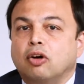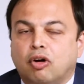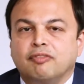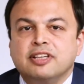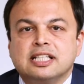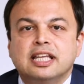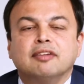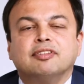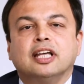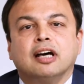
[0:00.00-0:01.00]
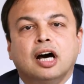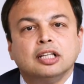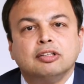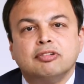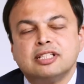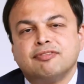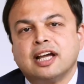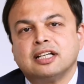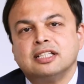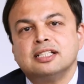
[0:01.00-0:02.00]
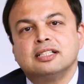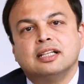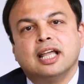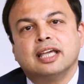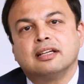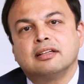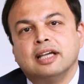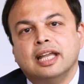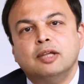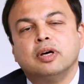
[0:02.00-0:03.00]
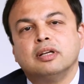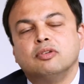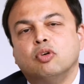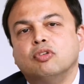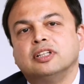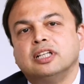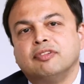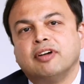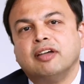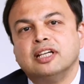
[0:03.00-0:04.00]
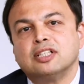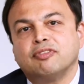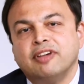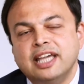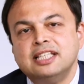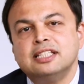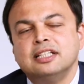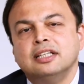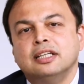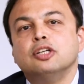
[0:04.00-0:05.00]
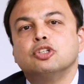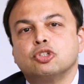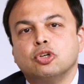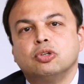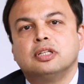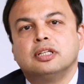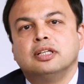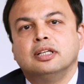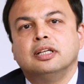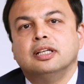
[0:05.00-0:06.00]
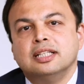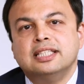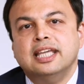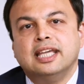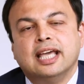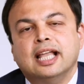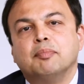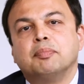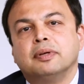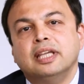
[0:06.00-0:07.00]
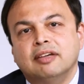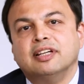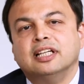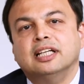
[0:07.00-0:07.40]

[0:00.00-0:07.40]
Obviously, if there are other risk factors, like anyone over 35 years of age, should seek help even